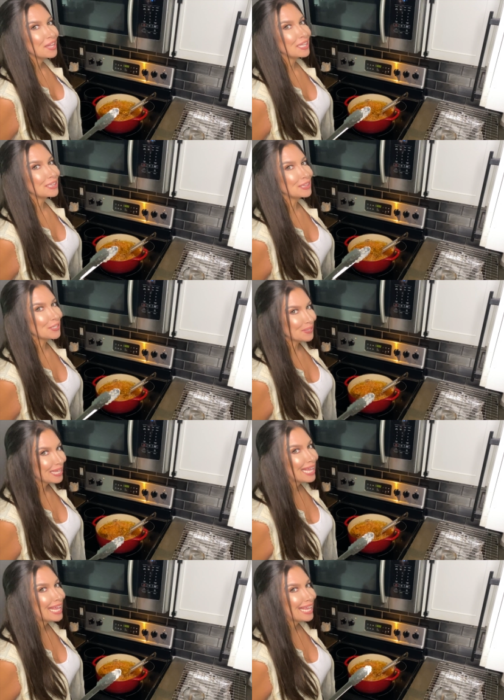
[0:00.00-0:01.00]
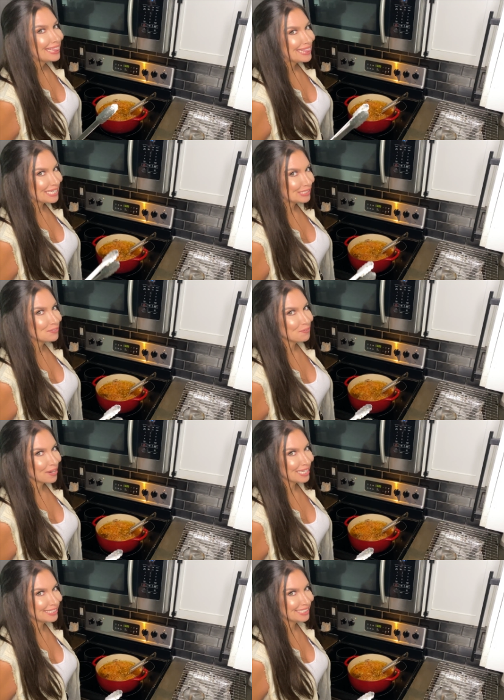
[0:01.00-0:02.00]
Look at this
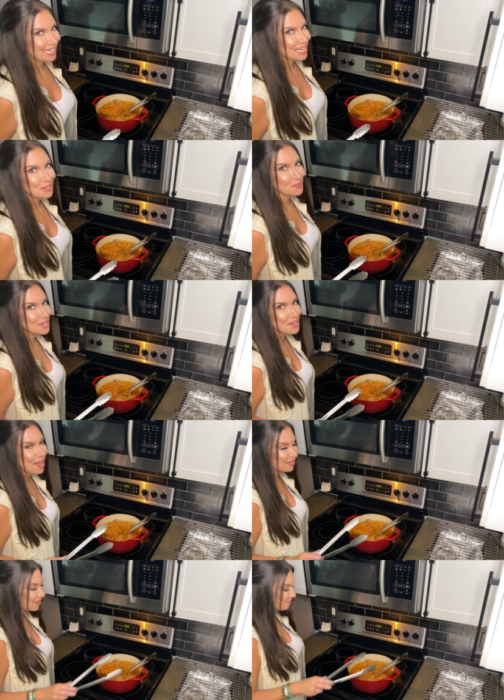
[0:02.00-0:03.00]
fried chicken. You are not gonna